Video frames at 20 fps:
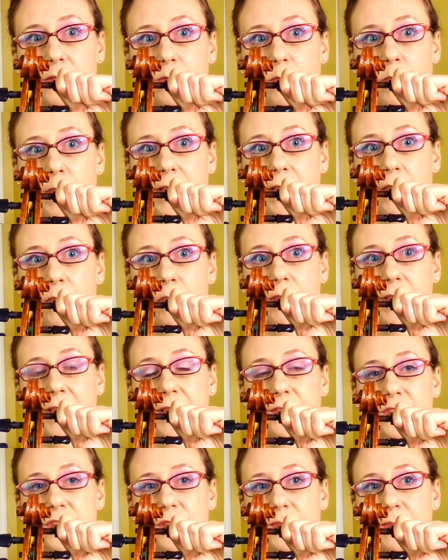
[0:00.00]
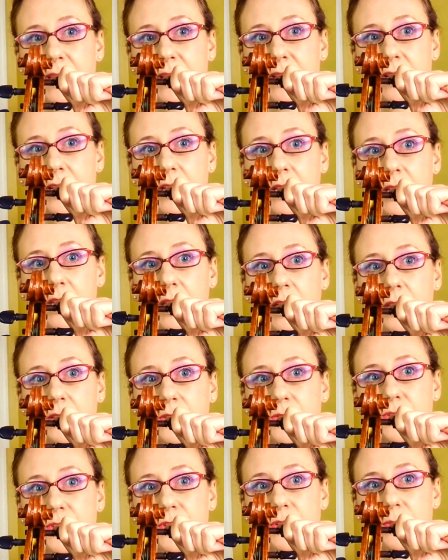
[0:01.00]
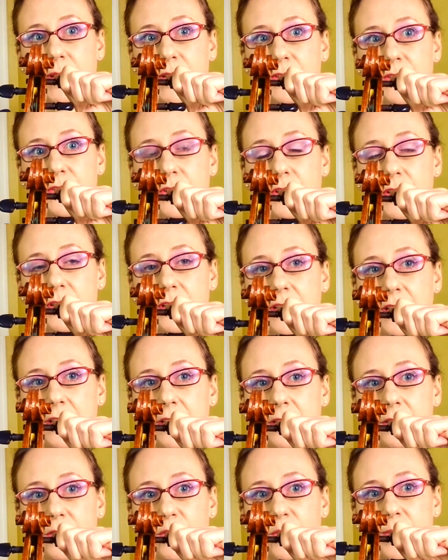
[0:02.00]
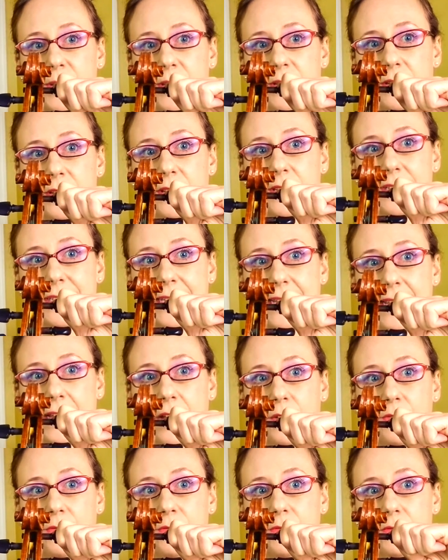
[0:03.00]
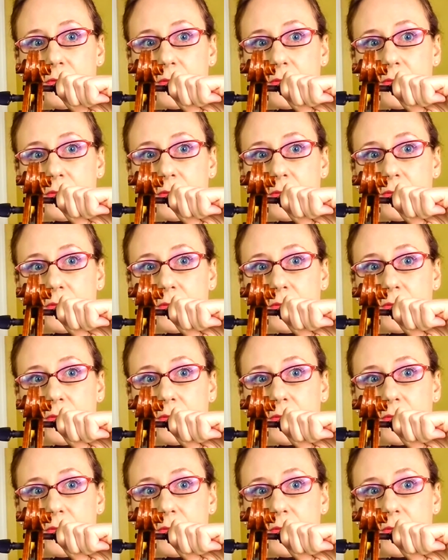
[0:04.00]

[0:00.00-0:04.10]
Wow, I just made it a lot looser by turning it a little bit down.